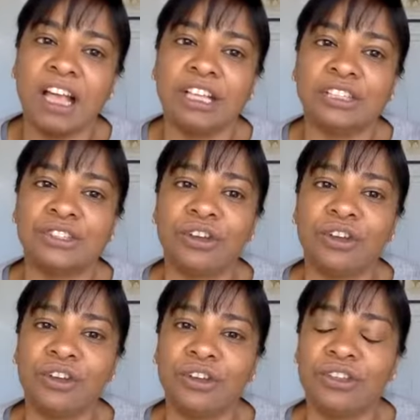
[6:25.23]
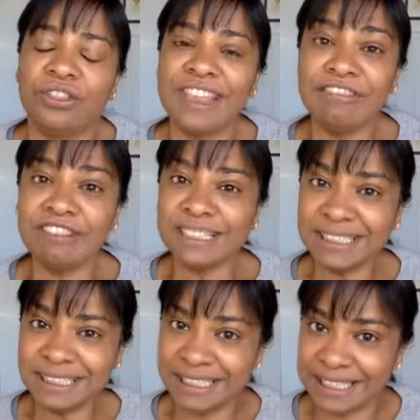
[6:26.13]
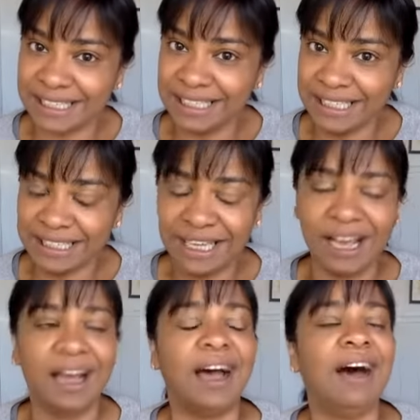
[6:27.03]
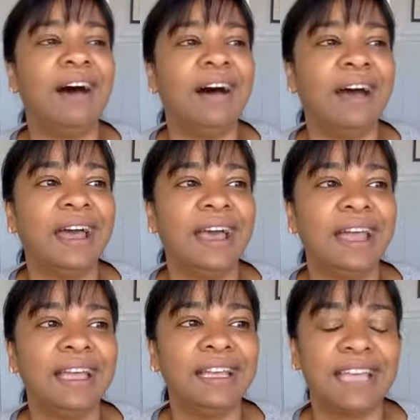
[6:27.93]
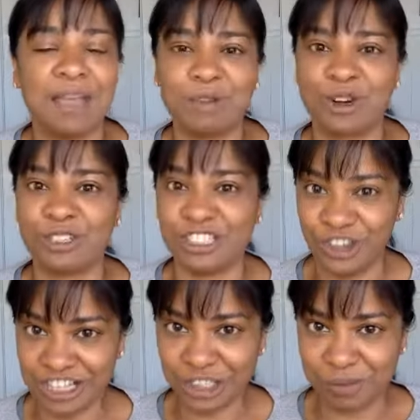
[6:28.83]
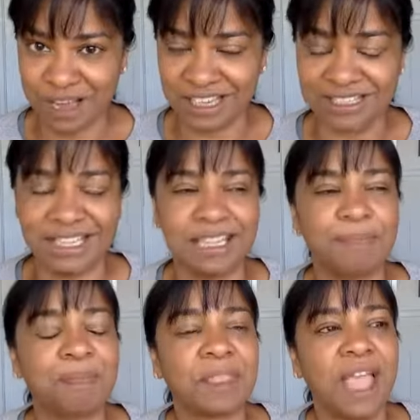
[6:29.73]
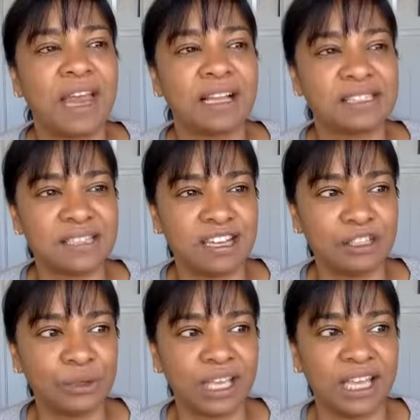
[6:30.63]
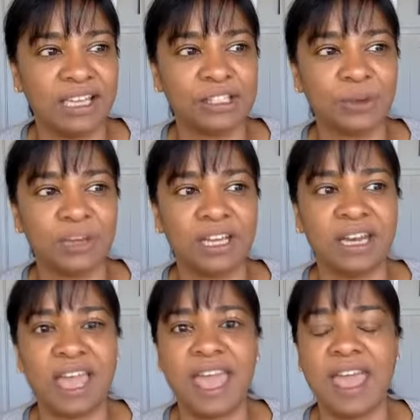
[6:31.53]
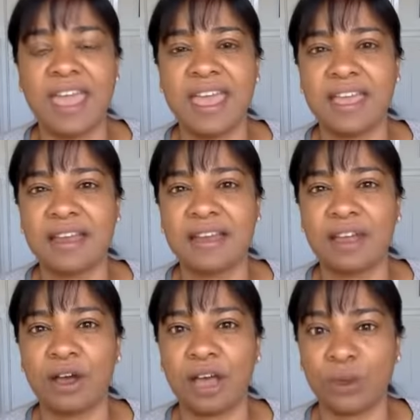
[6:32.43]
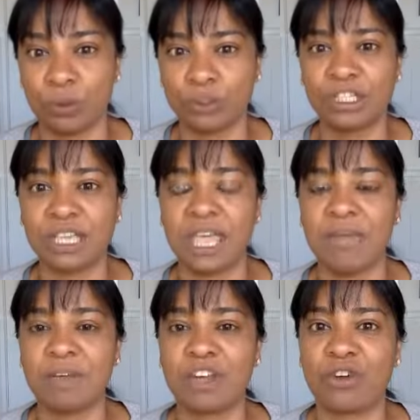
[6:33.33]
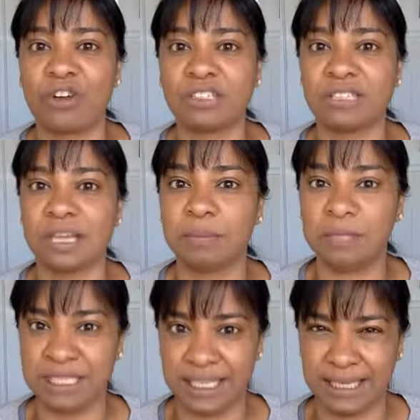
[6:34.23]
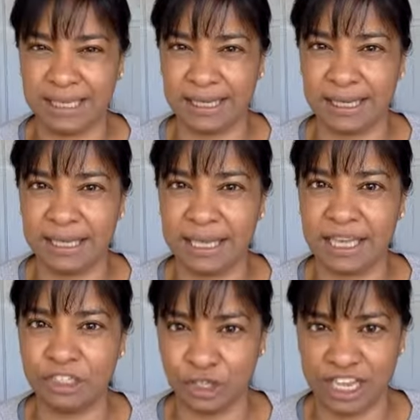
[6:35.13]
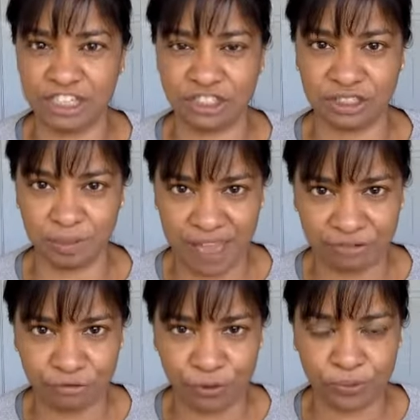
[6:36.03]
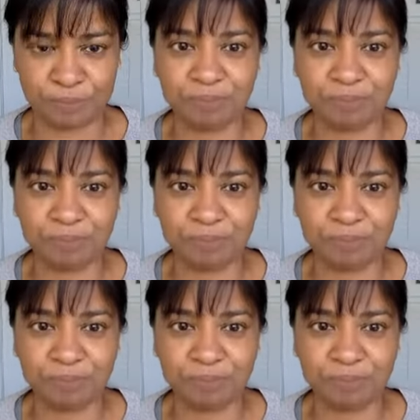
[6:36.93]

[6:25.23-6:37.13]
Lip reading: So then recently I came across attraction marketing and I started looking into it, and I also came across a particular educational platform